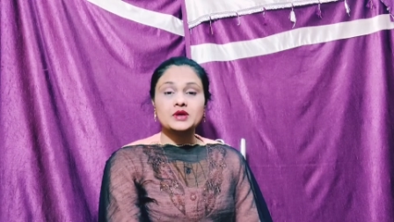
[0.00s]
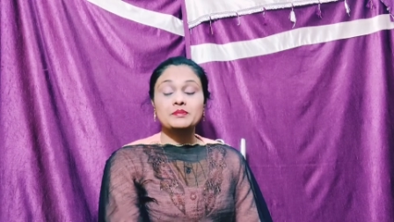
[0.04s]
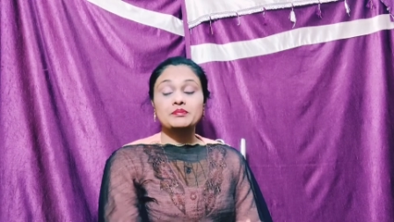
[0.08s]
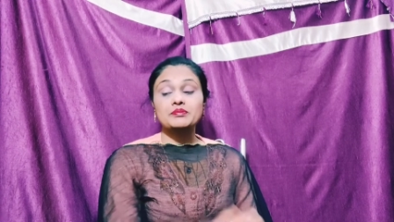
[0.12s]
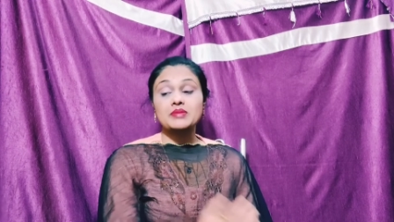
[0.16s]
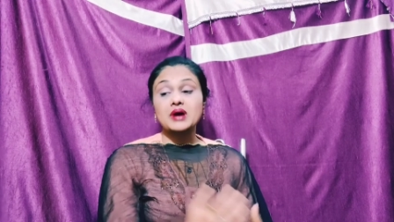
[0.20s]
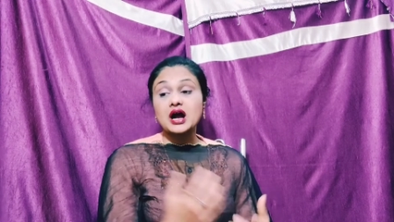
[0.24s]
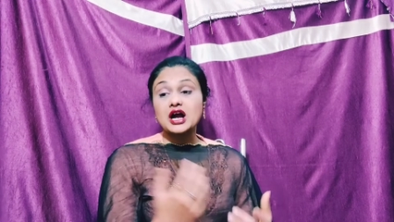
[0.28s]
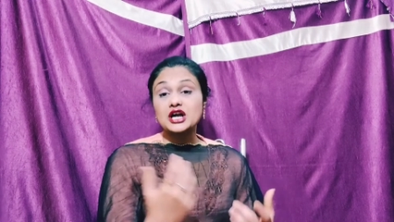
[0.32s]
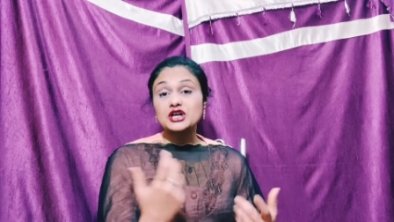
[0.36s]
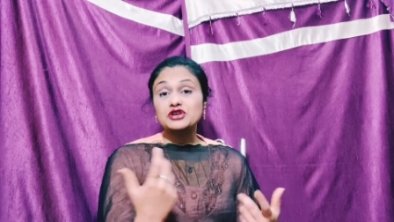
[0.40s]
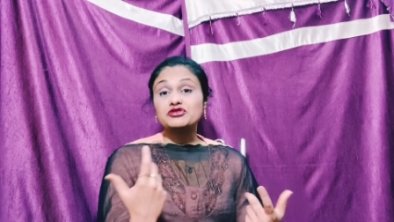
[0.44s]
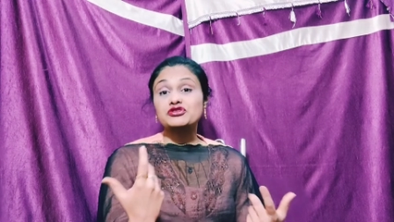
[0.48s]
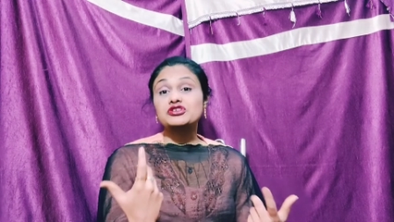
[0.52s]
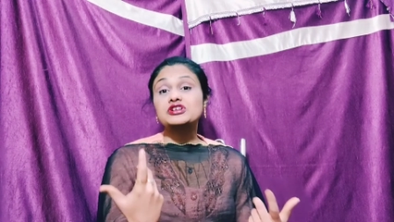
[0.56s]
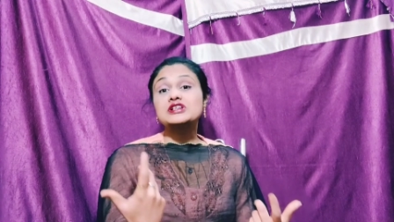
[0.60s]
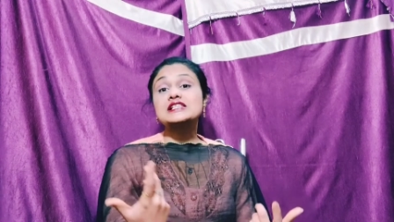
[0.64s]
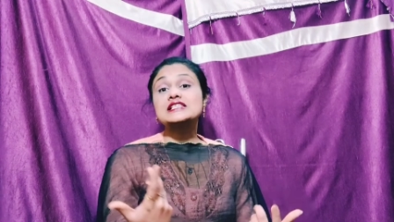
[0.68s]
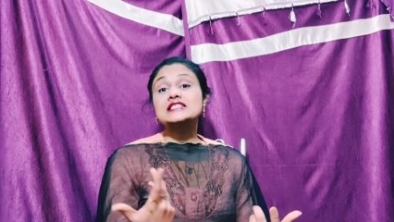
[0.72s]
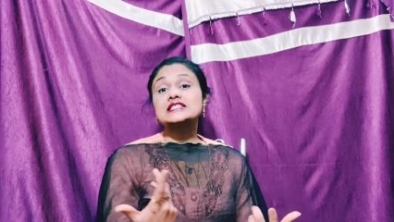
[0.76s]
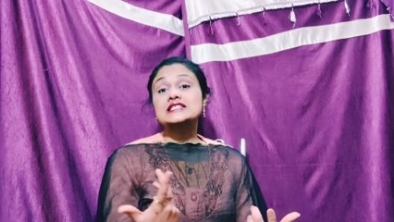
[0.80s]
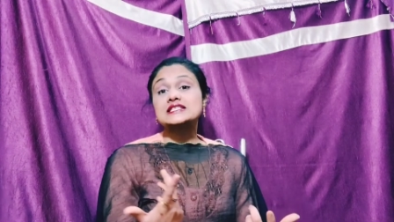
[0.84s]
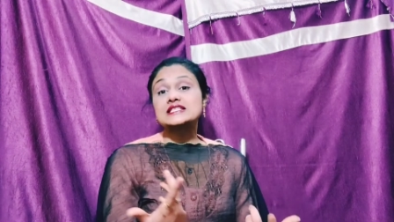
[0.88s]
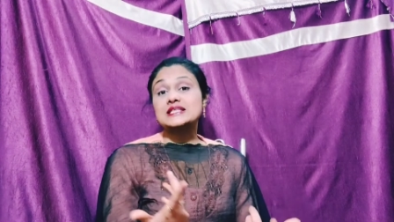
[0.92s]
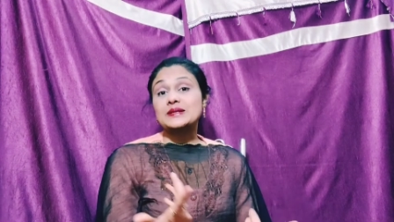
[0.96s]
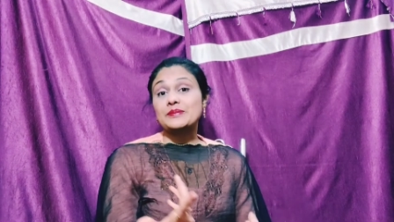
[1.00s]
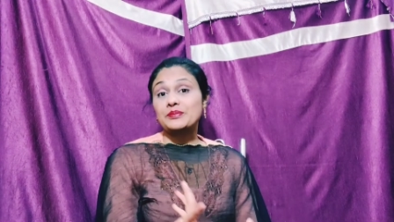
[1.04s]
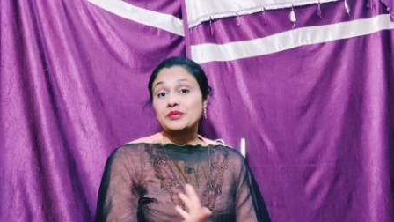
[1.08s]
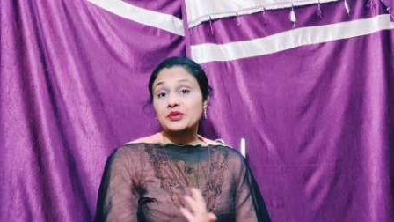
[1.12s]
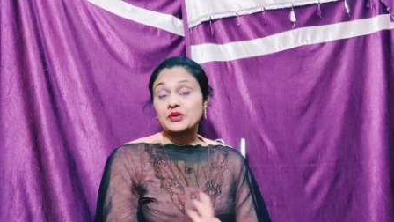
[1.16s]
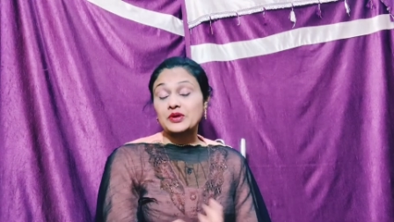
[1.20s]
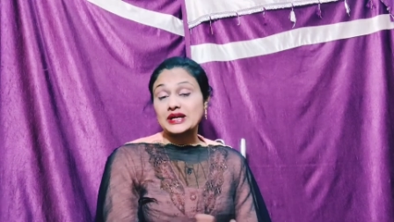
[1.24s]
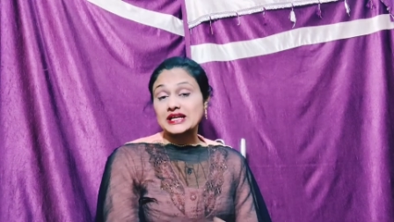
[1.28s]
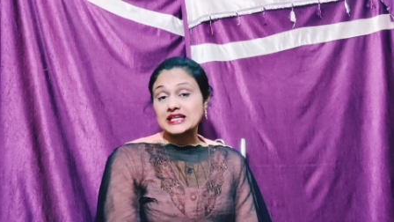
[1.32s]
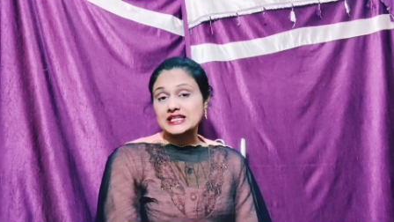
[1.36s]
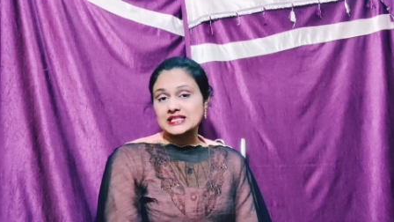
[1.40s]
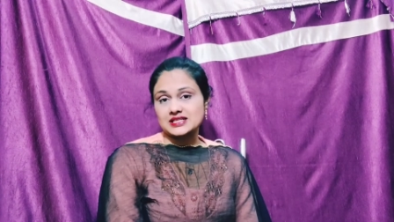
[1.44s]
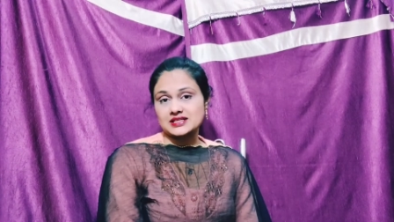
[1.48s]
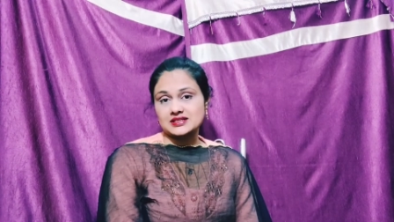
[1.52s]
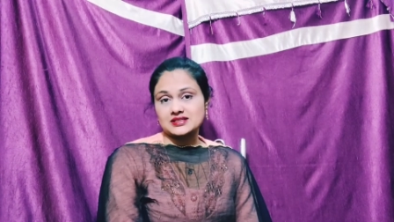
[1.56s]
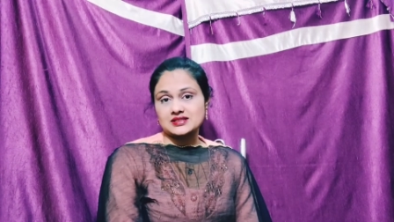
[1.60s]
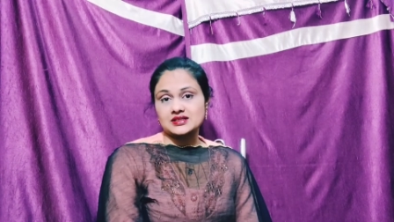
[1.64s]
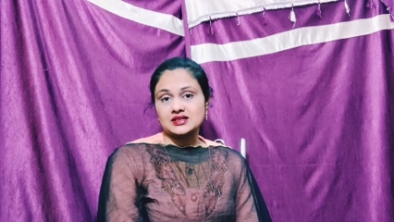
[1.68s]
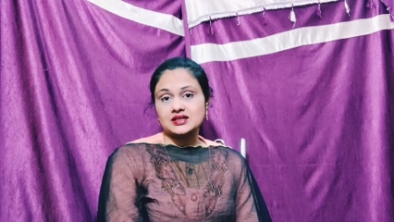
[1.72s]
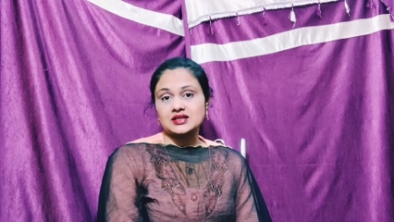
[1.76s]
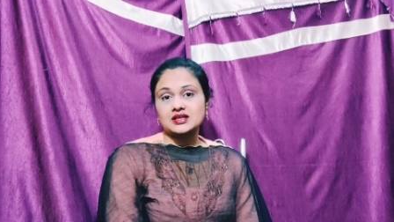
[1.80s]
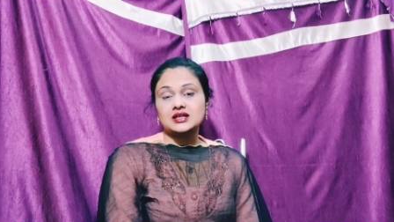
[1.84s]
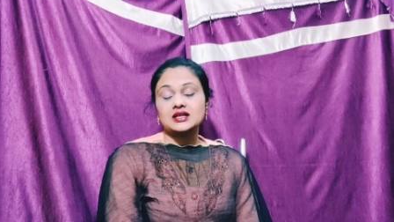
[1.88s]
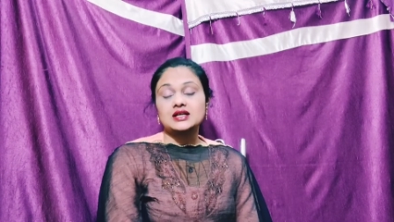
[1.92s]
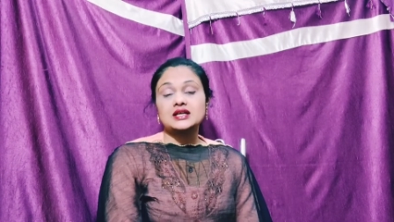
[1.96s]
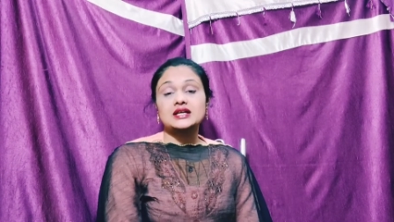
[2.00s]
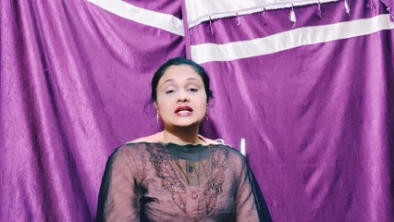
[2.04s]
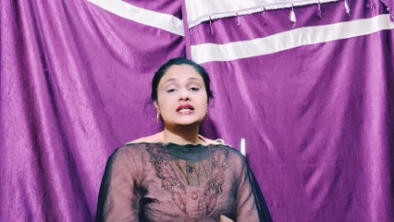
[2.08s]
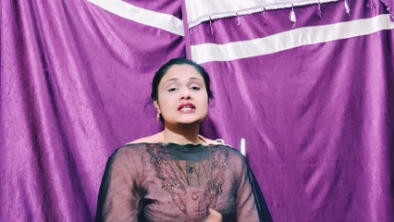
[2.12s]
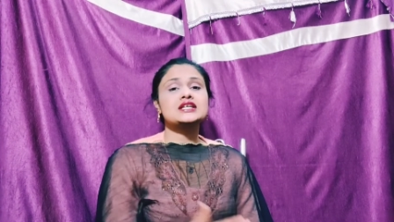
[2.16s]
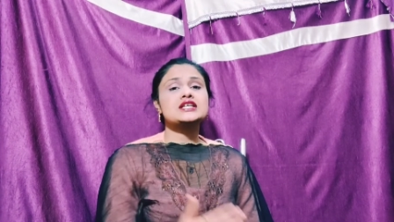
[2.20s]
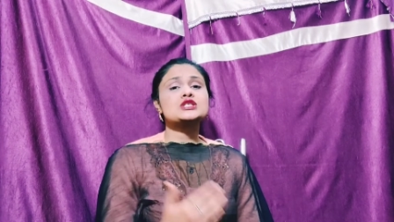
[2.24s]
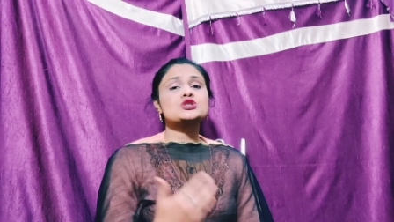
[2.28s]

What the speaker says: Part feels separated. He